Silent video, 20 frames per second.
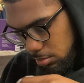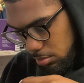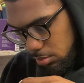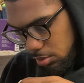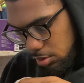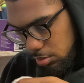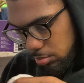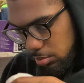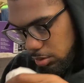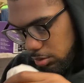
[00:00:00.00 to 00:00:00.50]

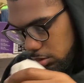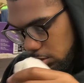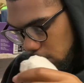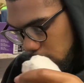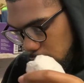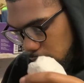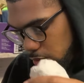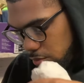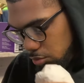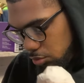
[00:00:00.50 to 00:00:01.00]
Smells
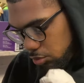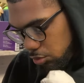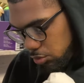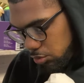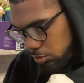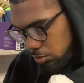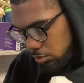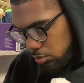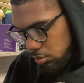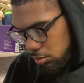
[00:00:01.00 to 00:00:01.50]
like new
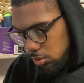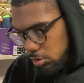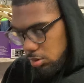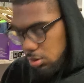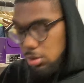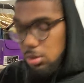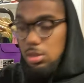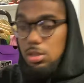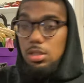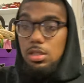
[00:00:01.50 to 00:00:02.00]
shoe.
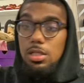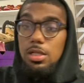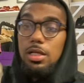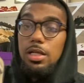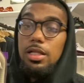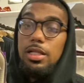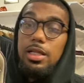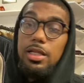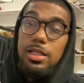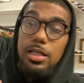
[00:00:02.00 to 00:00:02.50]
Yeah,
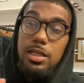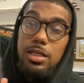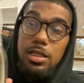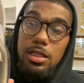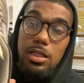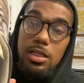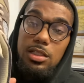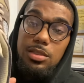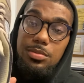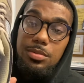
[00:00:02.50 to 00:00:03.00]
that Nike
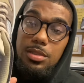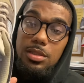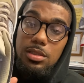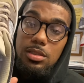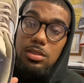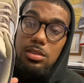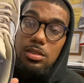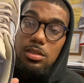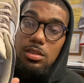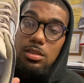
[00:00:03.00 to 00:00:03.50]
SB
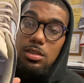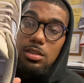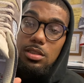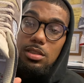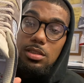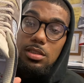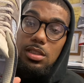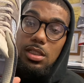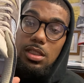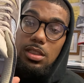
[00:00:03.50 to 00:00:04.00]
in the
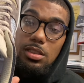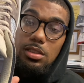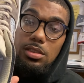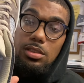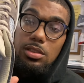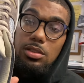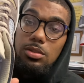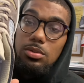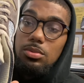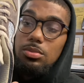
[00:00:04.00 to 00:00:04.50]
inside is
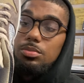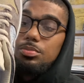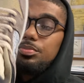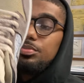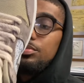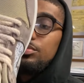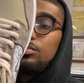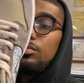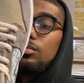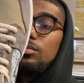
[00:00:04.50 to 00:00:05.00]
dope.
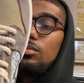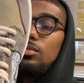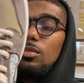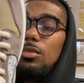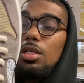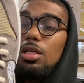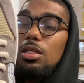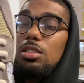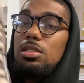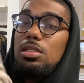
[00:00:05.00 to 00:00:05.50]

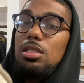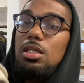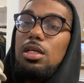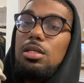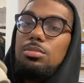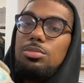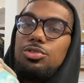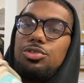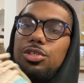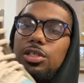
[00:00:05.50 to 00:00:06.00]
They should
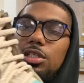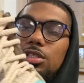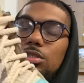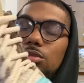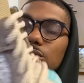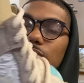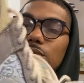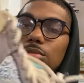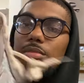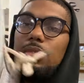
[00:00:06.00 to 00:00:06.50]
have a
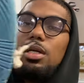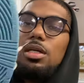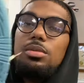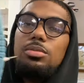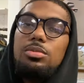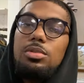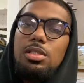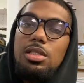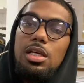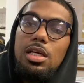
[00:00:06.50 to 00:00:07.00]
translucent bottom
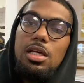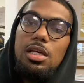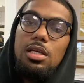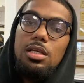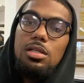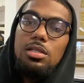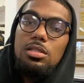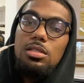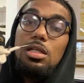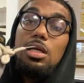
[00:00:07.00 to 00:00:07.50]
with that.
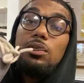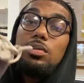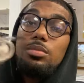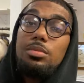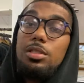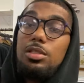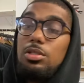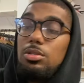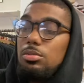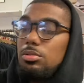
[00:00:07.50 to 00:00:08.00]
That would have
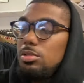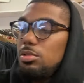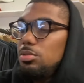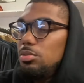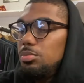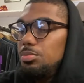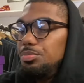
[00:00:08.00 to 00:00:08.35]
been dope too.